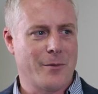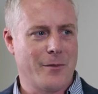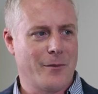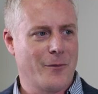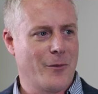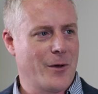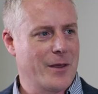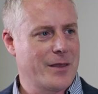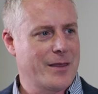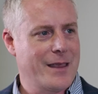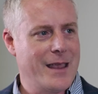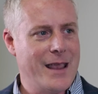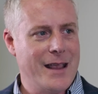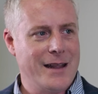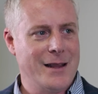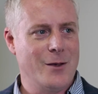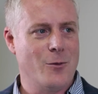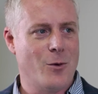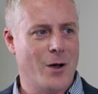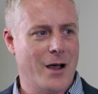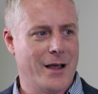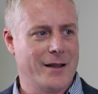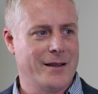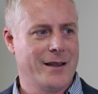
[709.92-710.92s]
with
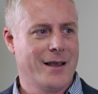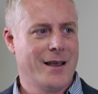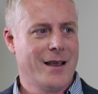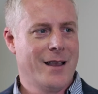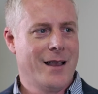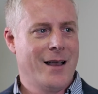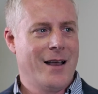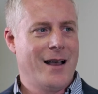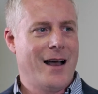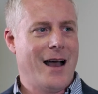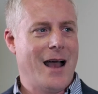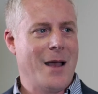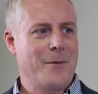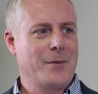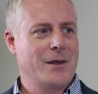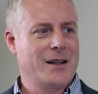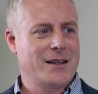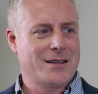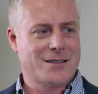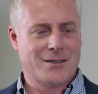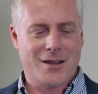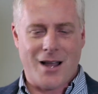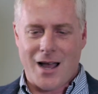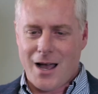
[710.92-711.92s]
anyone, I'm going
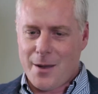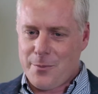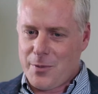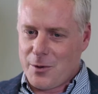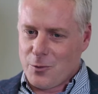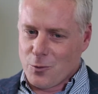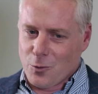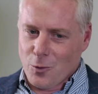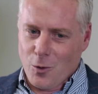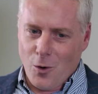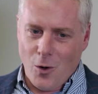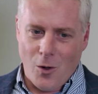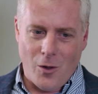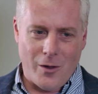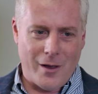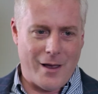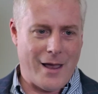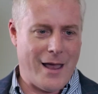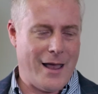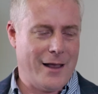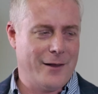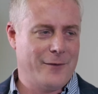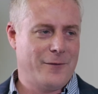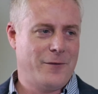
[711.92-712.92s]
to stop and roll
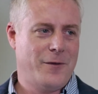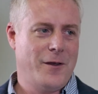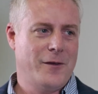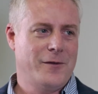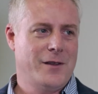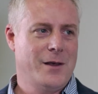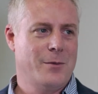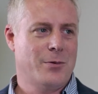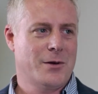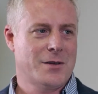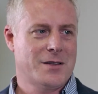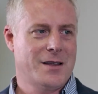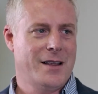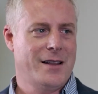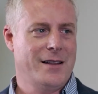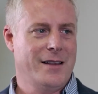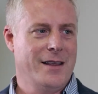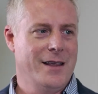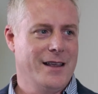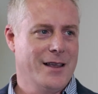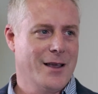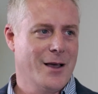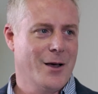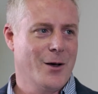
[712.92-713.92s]
at 50%
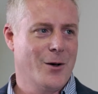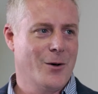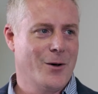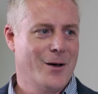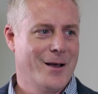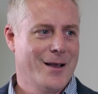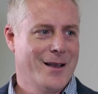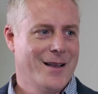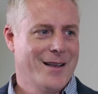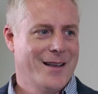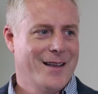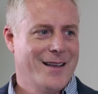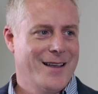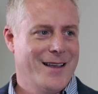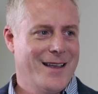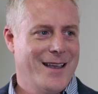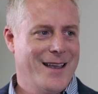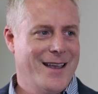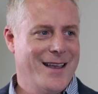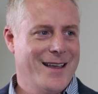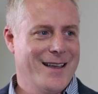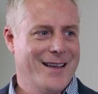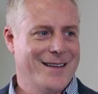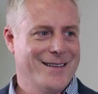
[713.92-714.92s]
ego.
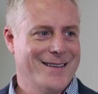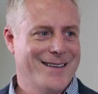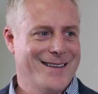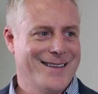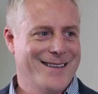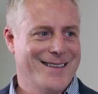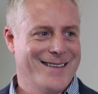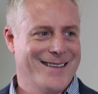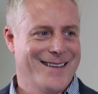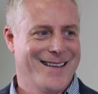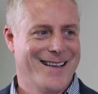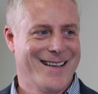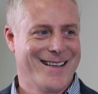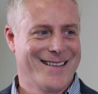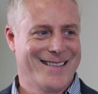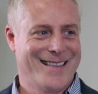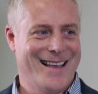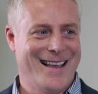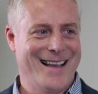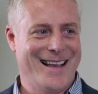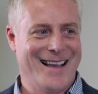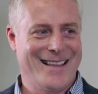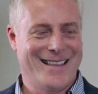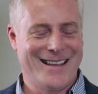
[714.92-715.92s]
And
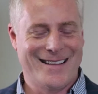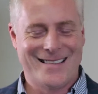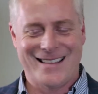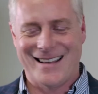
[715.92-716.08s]
I think